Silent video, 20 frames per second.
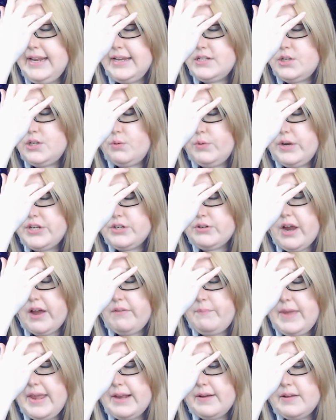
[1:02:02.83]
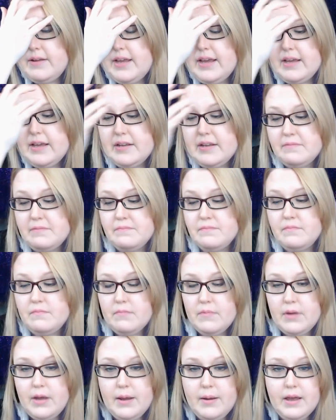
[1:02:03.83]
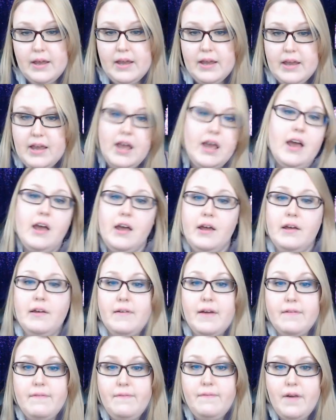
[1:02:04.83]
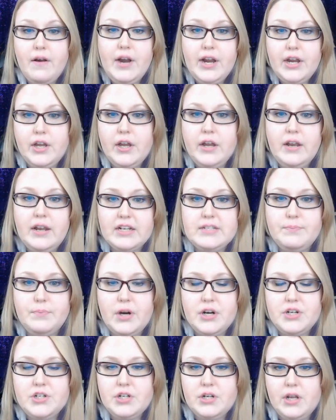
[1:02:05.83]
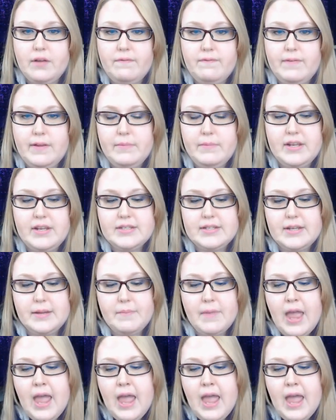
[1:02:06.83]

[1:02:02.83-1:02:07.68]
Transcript: into witchcraft being a, a, a, very good expression of feminism